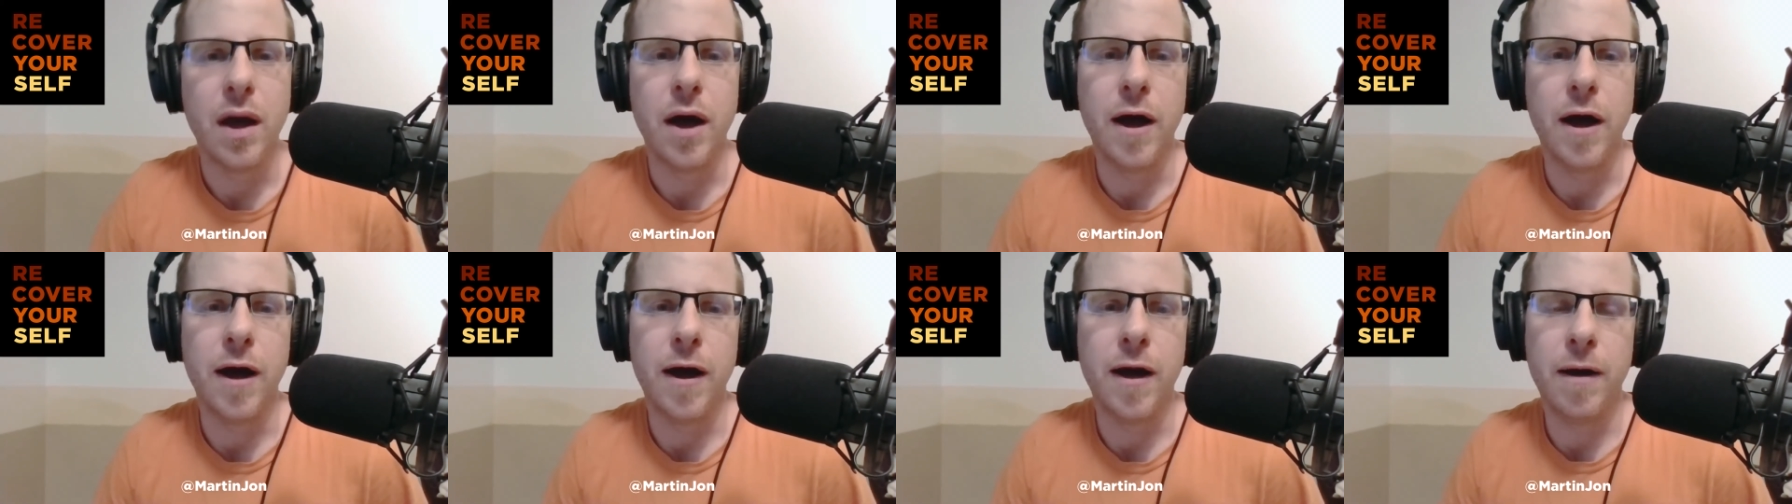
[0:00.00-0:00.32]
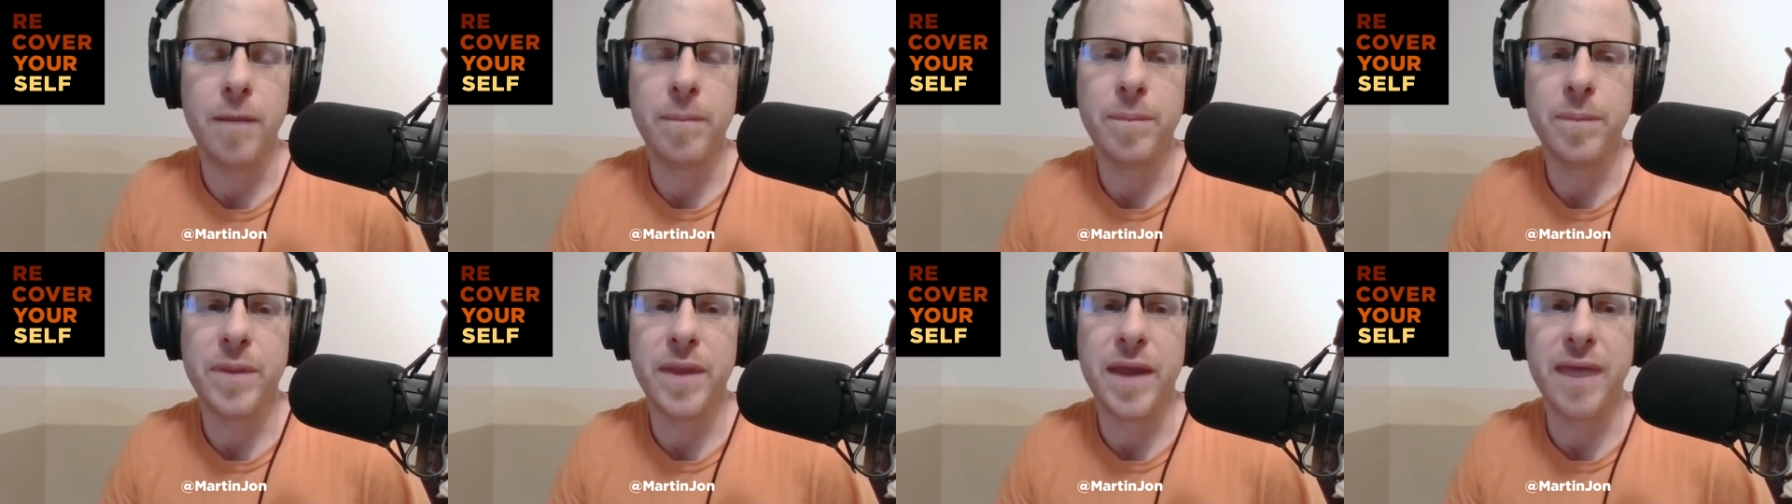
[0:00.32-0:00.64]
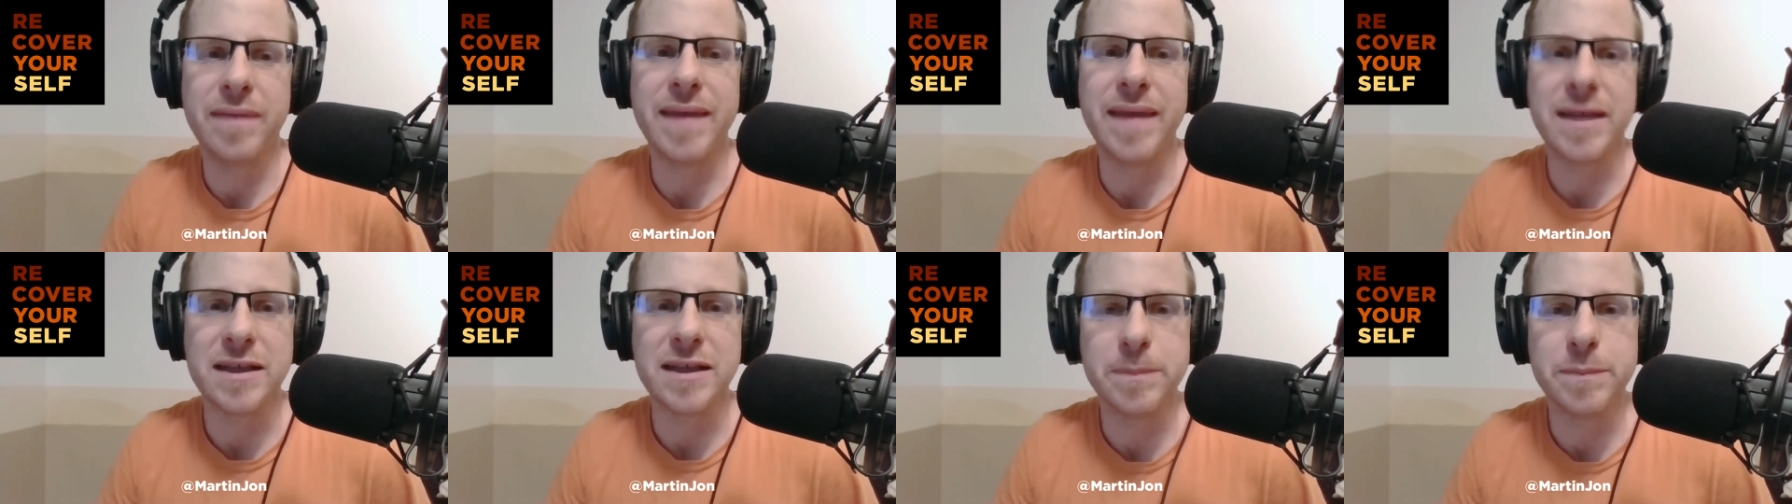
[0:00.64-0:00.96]

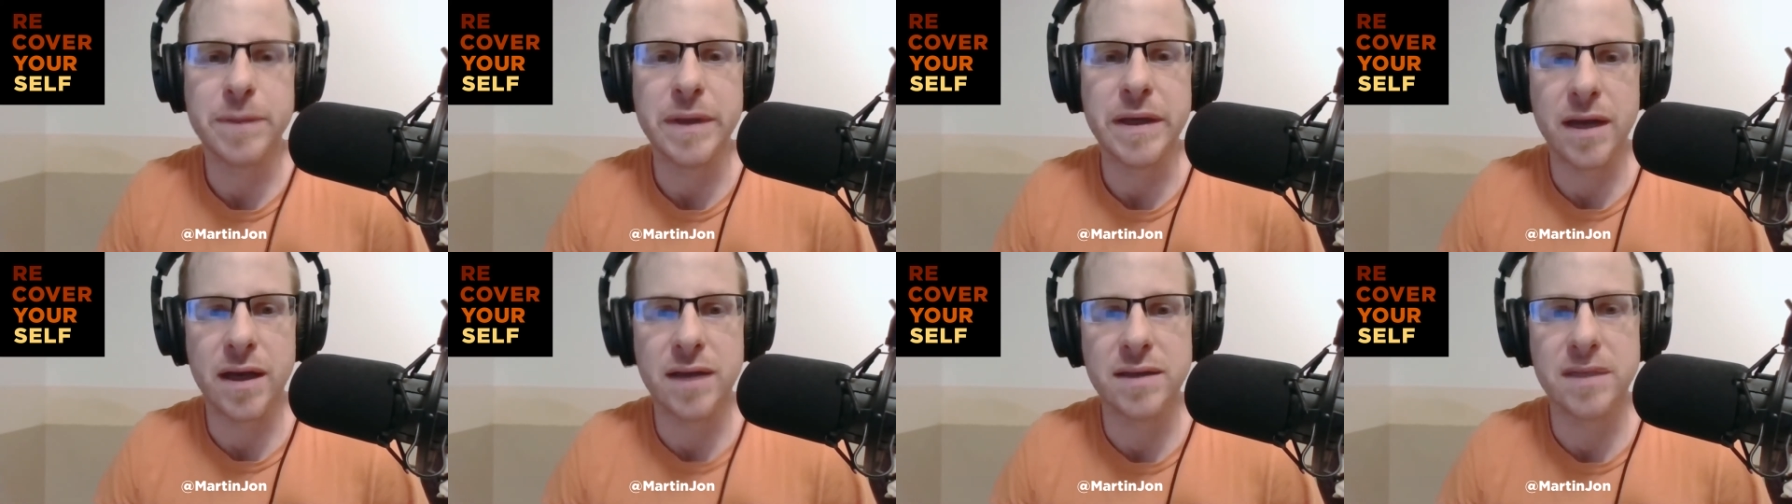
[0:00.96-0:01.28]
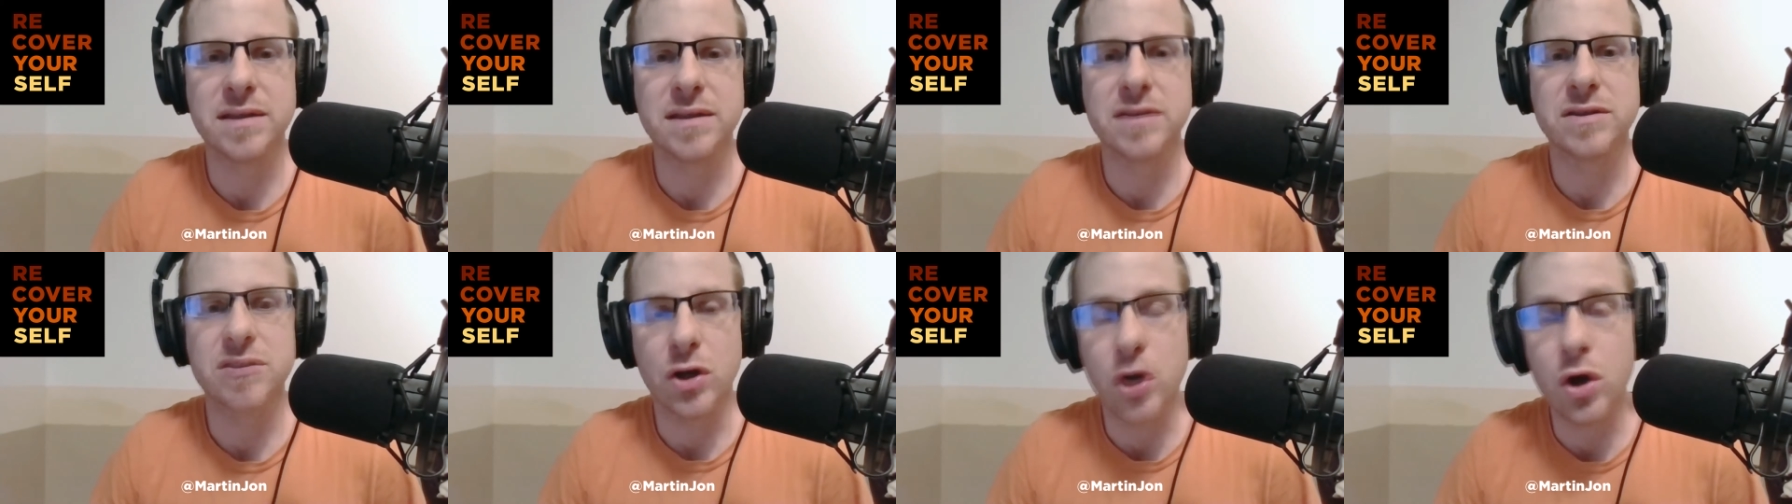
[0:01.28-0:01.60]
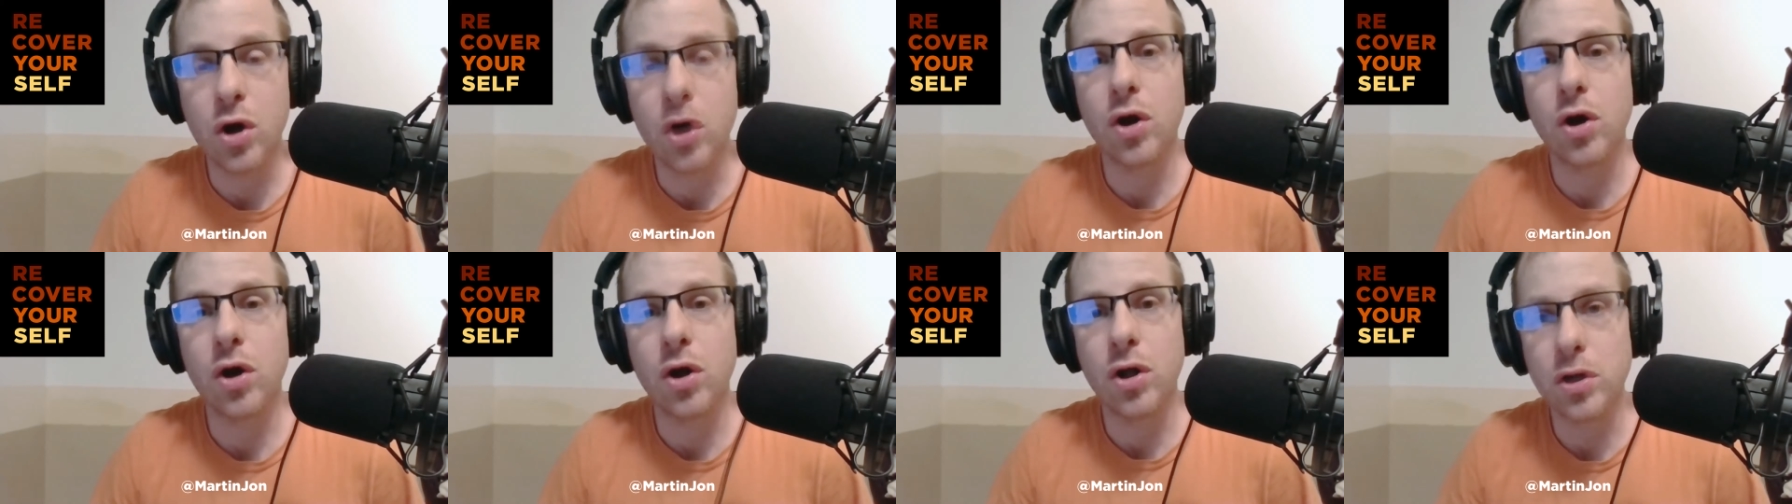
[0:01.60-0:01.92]
And that's because it's a
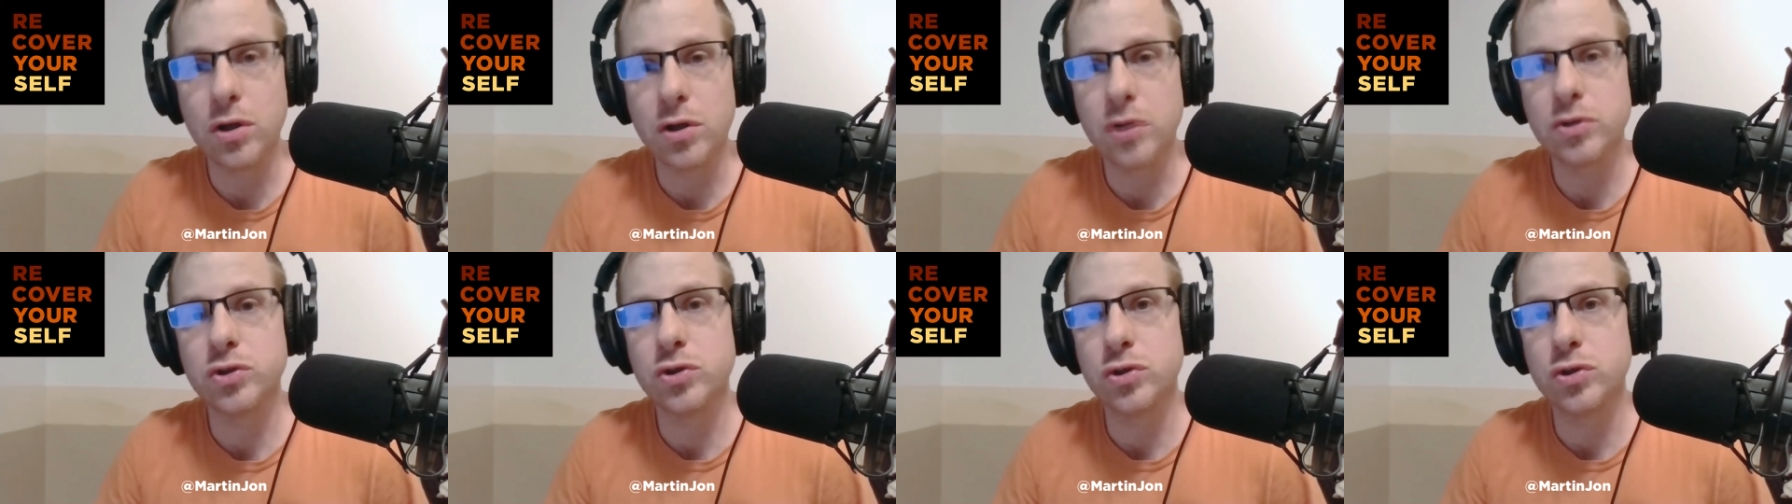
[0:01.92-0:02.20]
call